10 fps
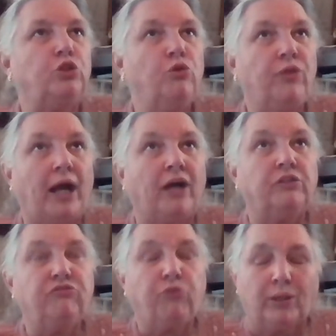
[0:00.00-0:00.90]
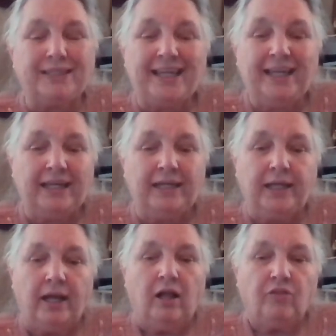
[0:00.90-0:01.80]

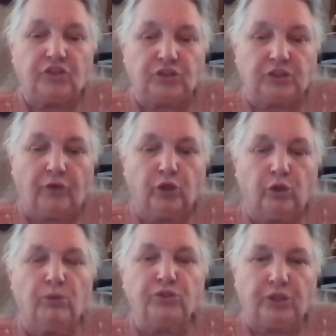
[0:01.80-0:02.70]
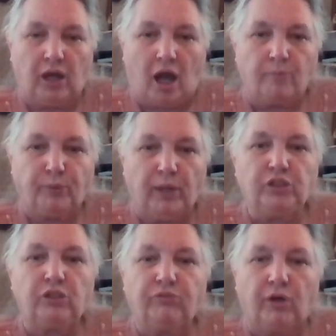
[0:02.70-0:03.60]
2014. The Southerner was in
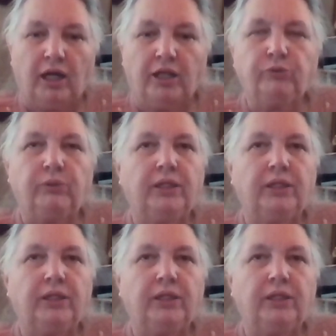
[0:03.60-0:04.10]
operation for almost